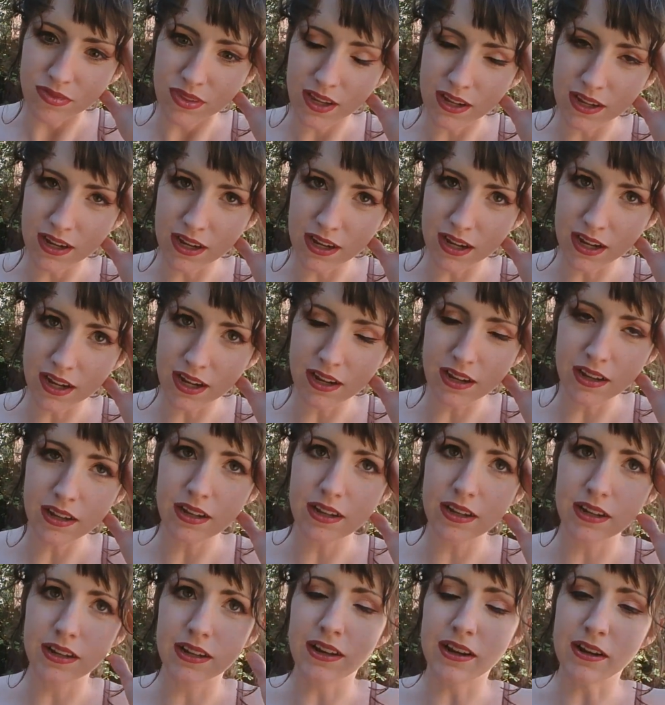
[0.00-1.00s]
I
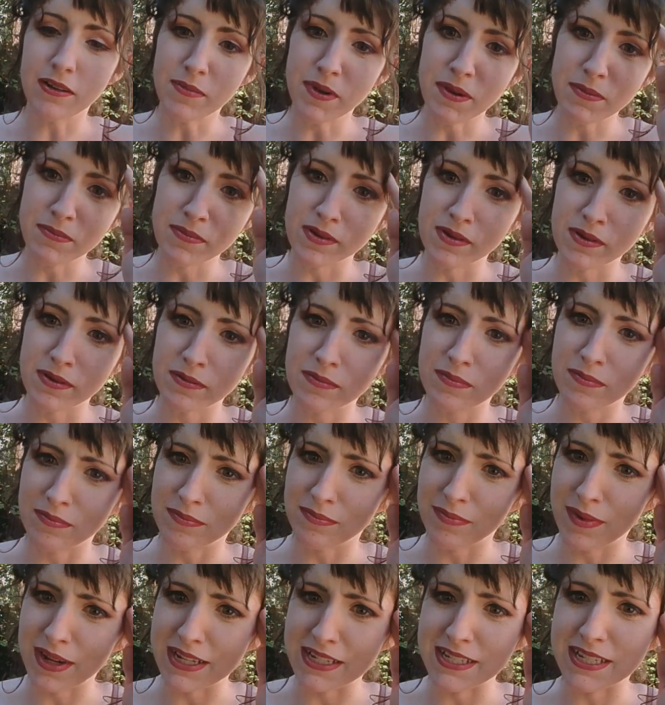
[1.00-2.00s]
remember
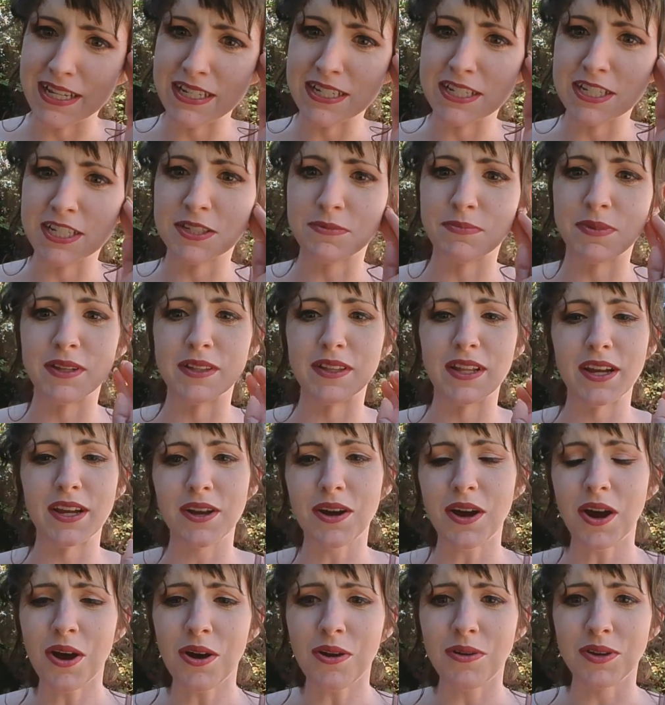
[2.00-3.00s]
my dentist being like,
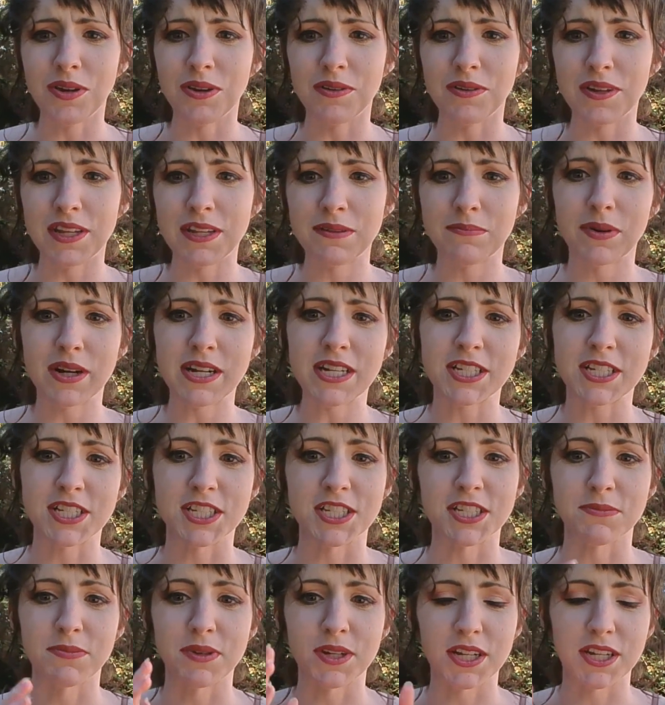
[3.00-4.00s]
oh, you need
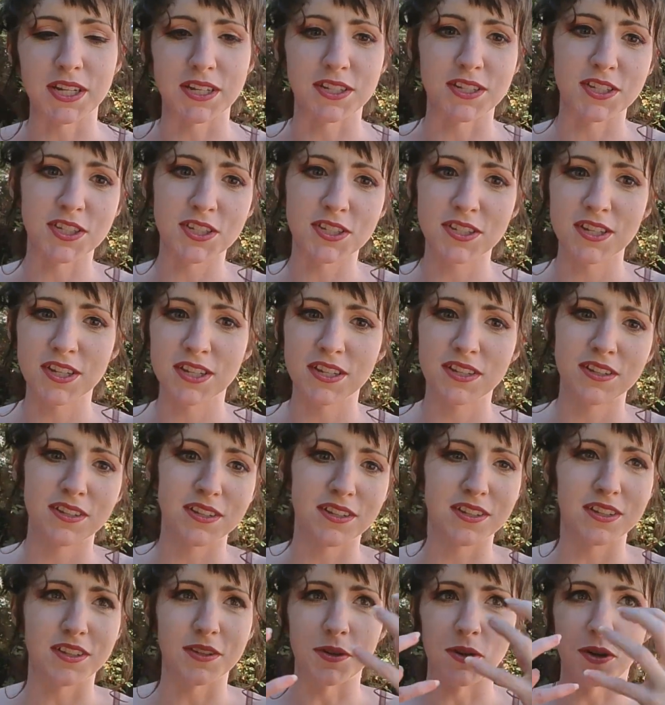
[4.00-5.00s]
braces because
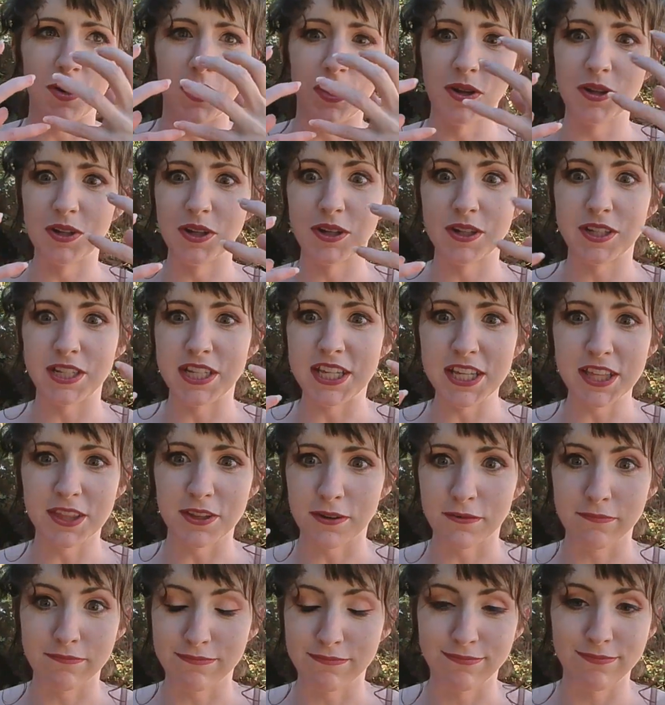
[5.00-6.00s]
all your teeth
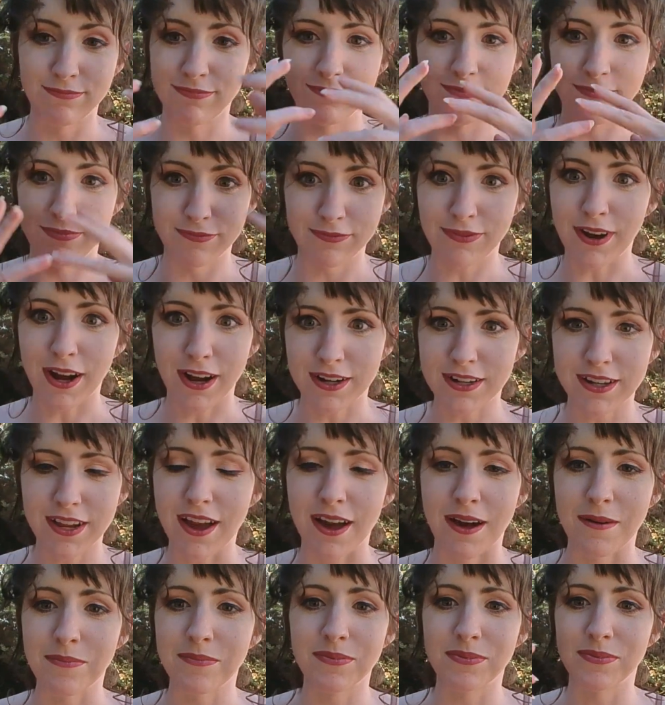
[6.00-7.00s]
are fucked
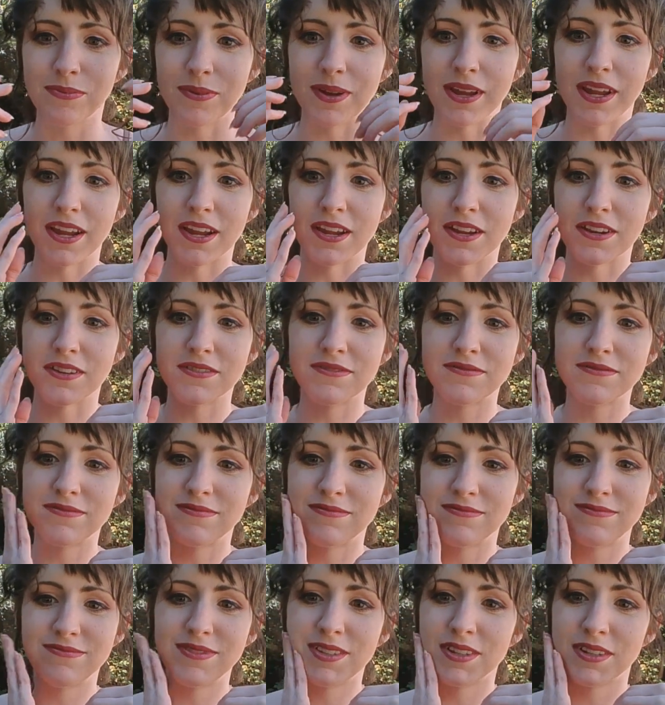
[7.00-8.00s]
up, and
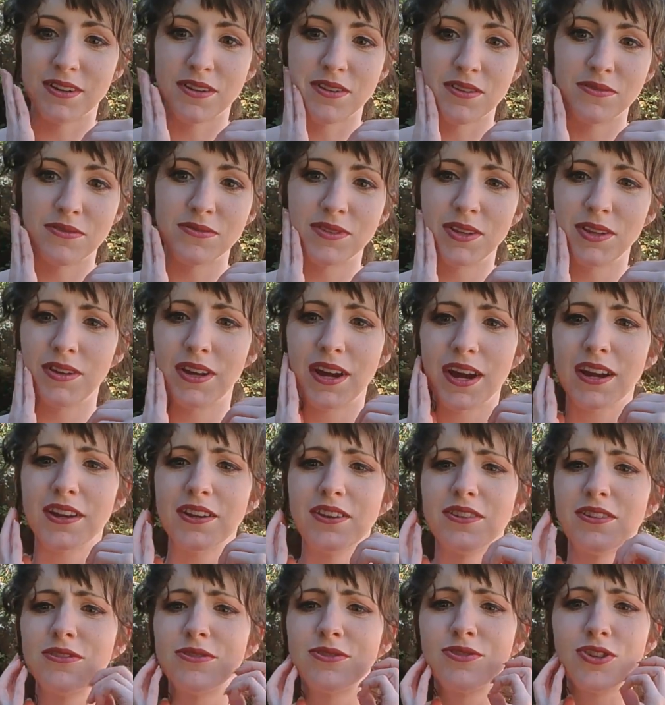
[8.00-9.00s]
you got
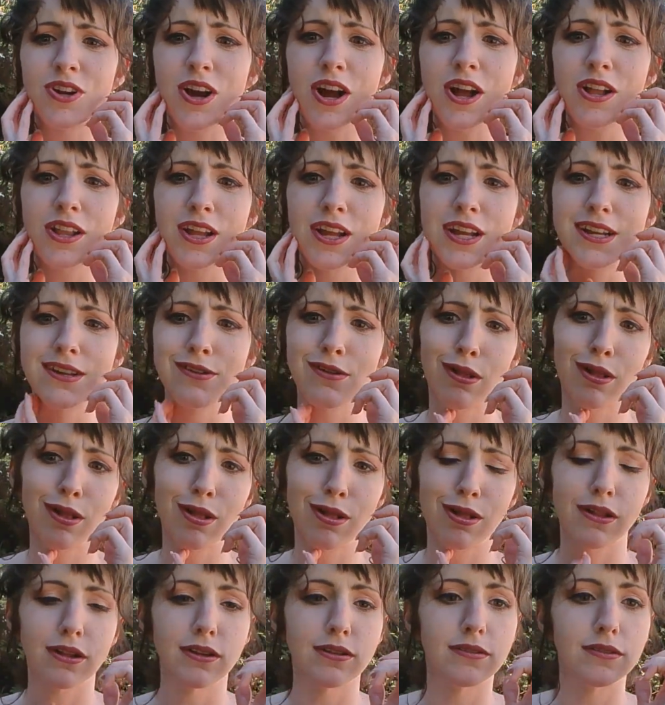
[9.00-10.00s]
your jaw like
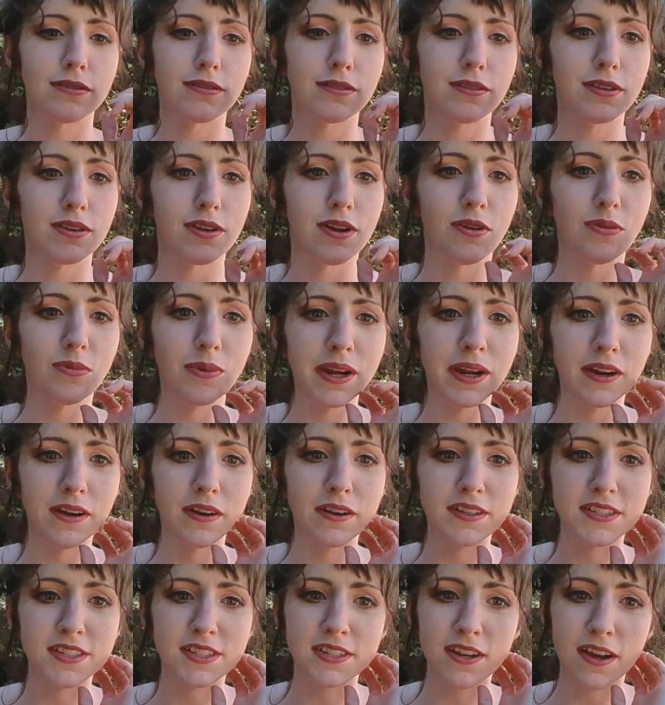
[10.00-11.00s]

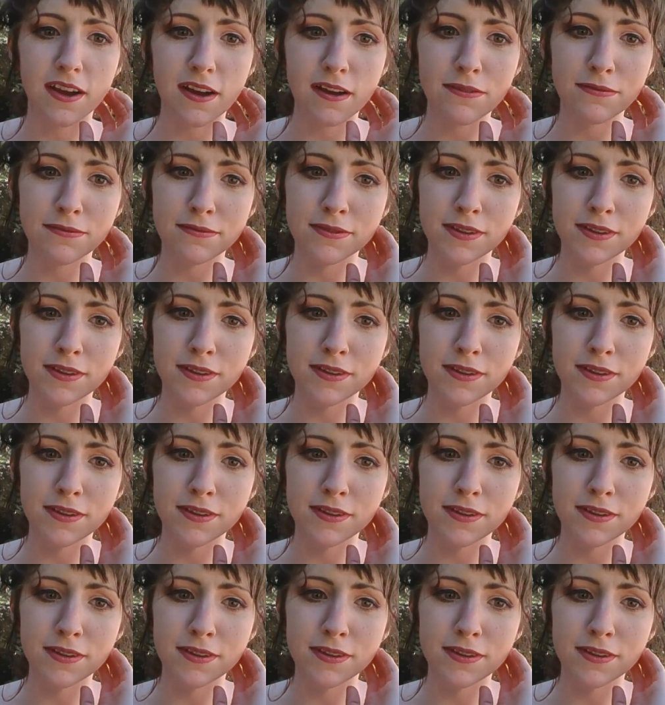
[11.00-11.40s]
weird and stuff.